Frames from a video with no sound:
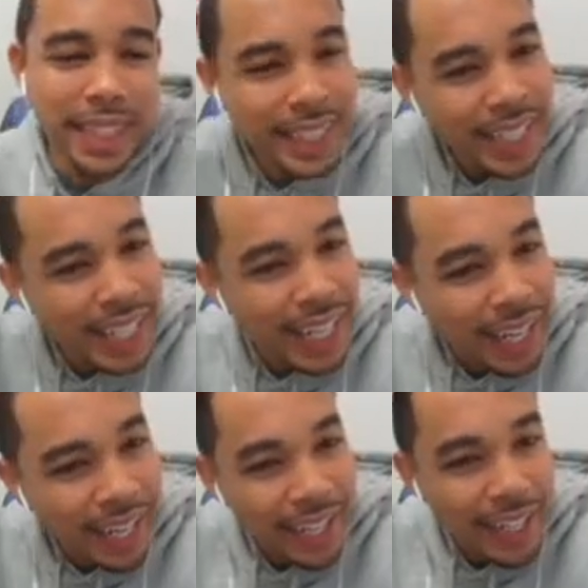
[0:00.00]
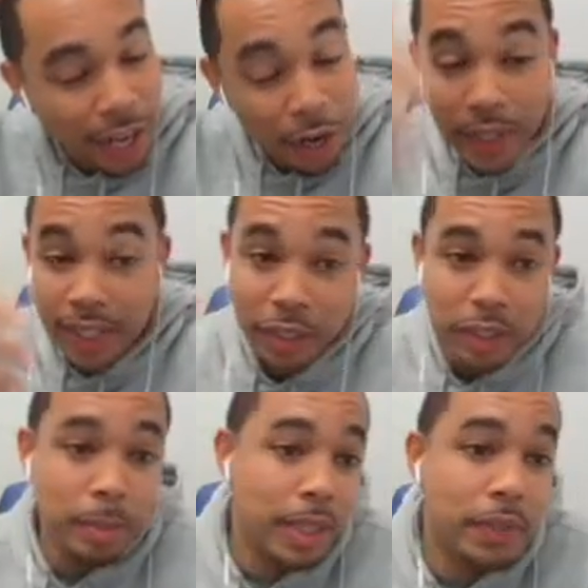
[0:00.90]
man. Already
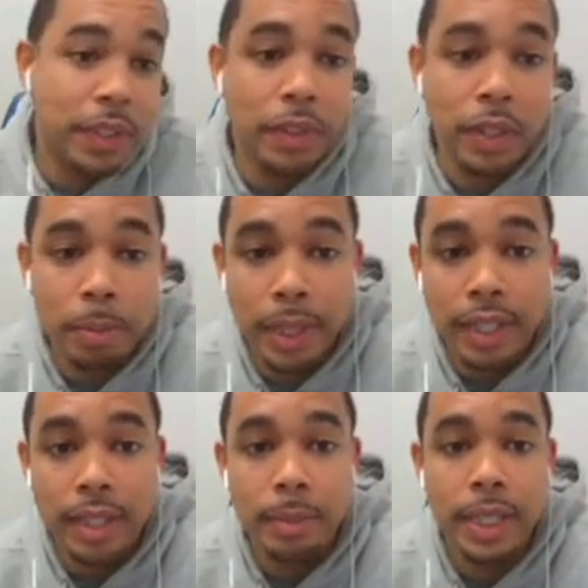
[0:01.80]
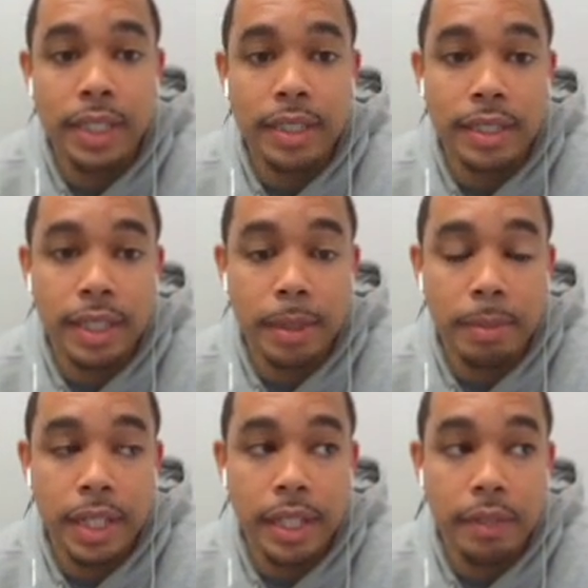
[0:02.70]
talked about the Fever on the brink of elimination.
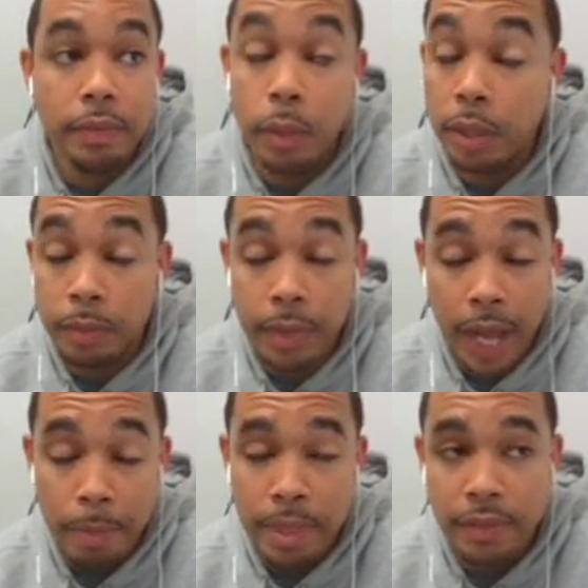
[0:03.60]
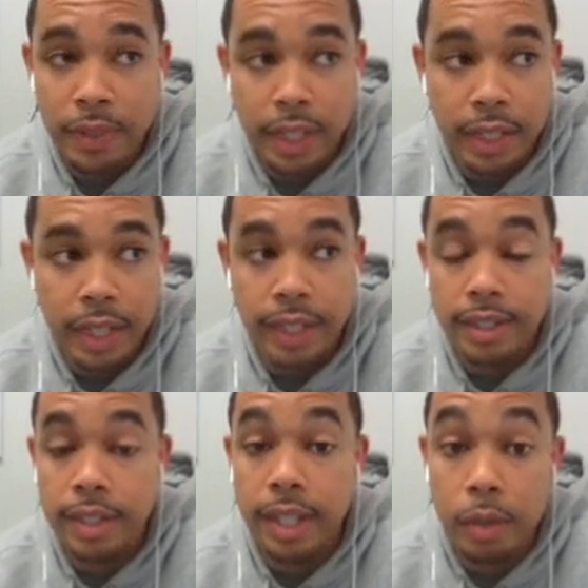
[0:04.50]
Same thing. Well, opposite for the Connecticut
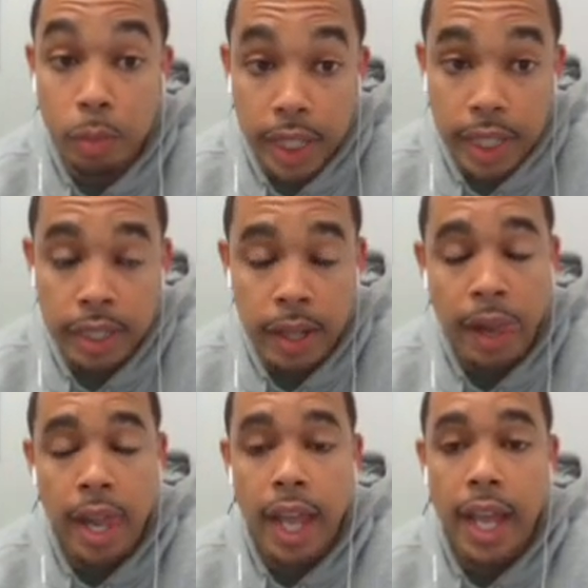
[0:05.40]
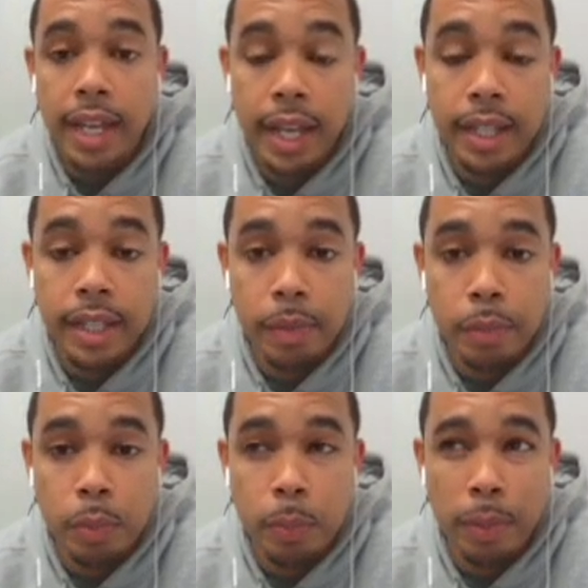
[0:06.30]
Sun. They win, and they end
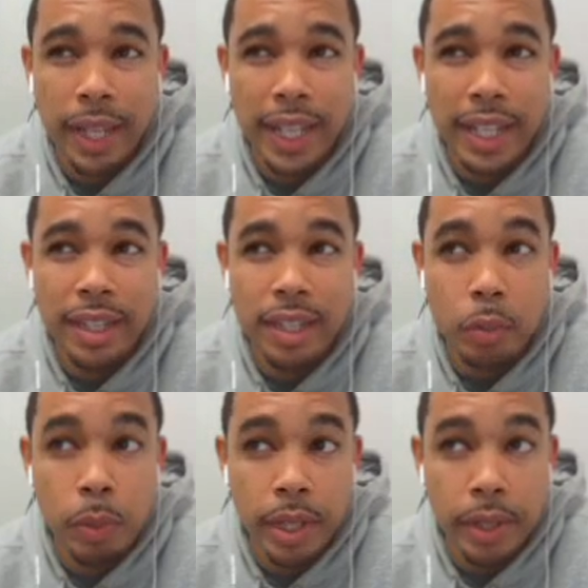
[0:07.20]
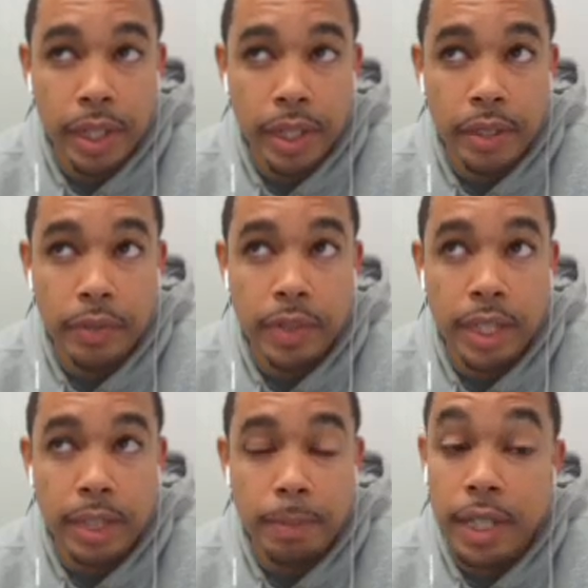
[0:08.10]
up playing the winner of
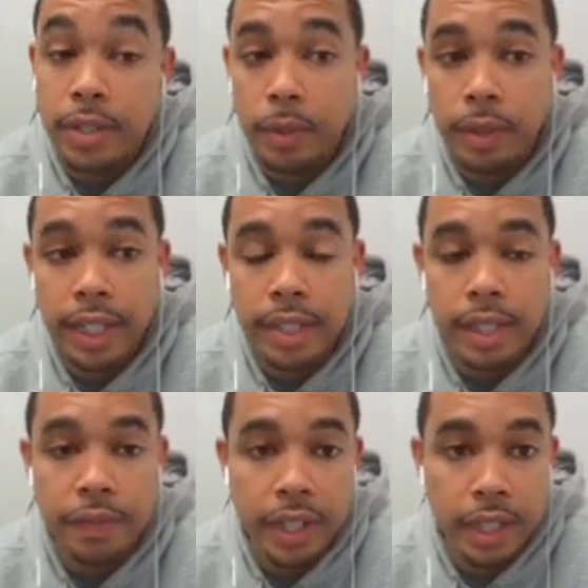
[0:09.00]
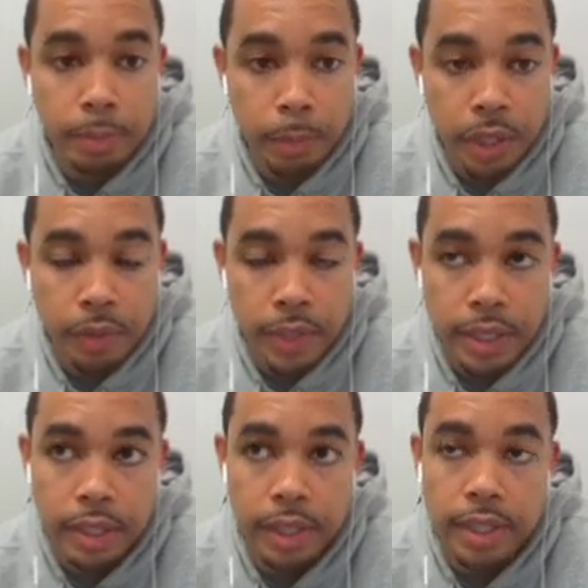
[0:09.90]
the Minnesota Lynx and the Phoenix Mercury
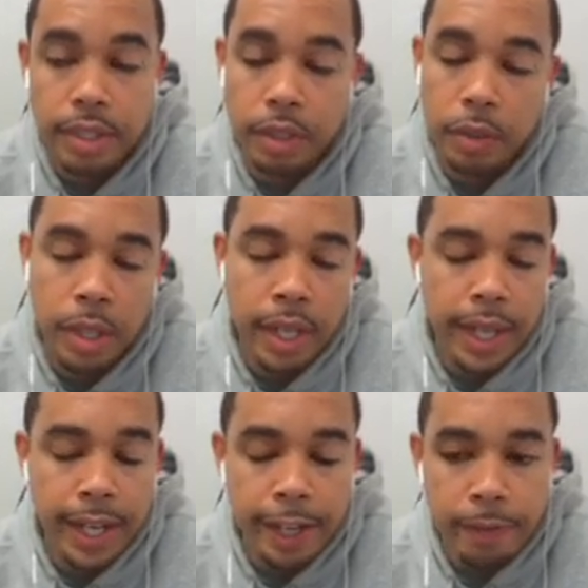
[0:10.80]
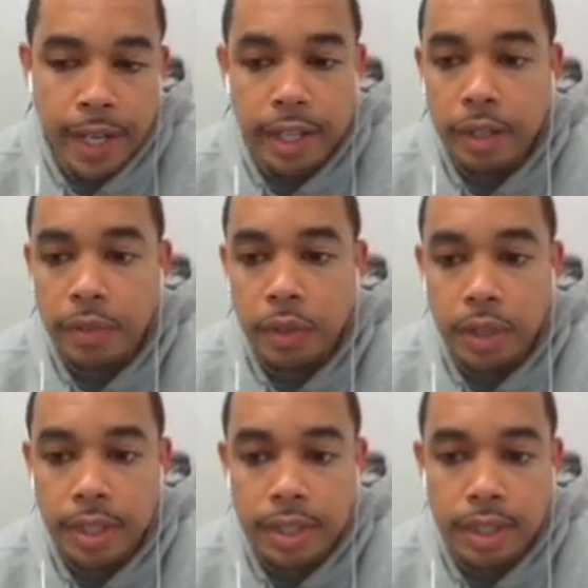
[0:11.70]
series. So right now, of
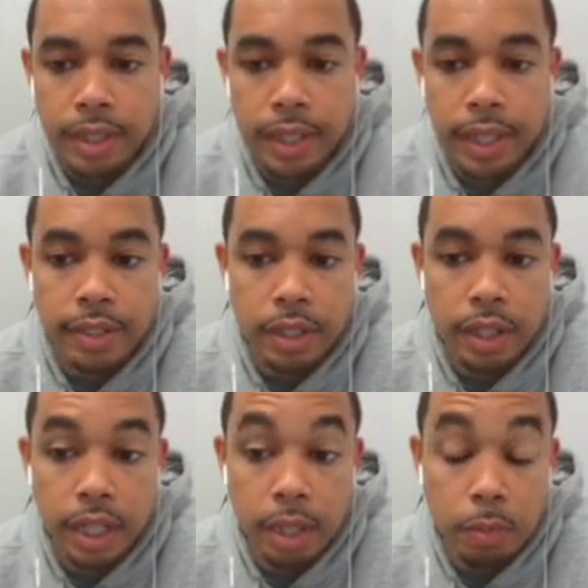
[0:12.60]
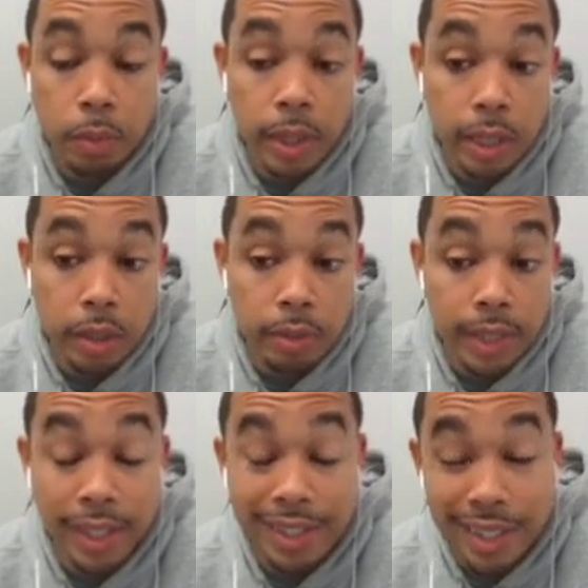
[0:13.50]
course, the Lynx are up 1-0.
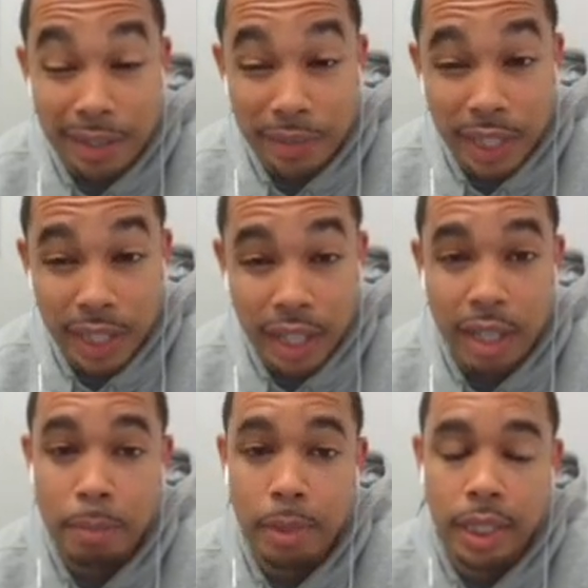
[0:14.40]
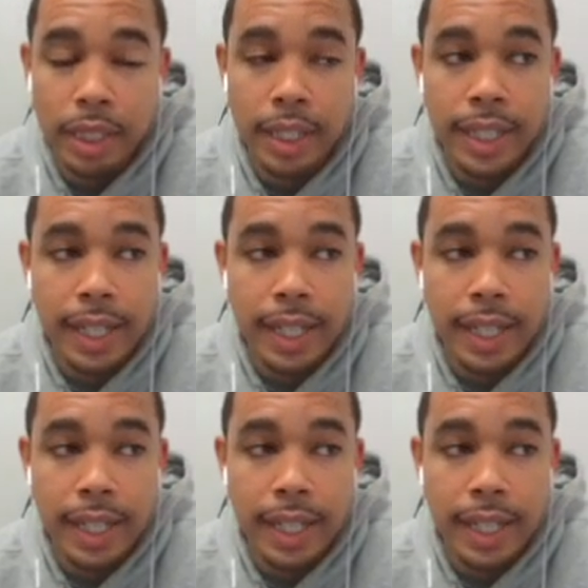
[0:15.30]
They didn't cover that game, but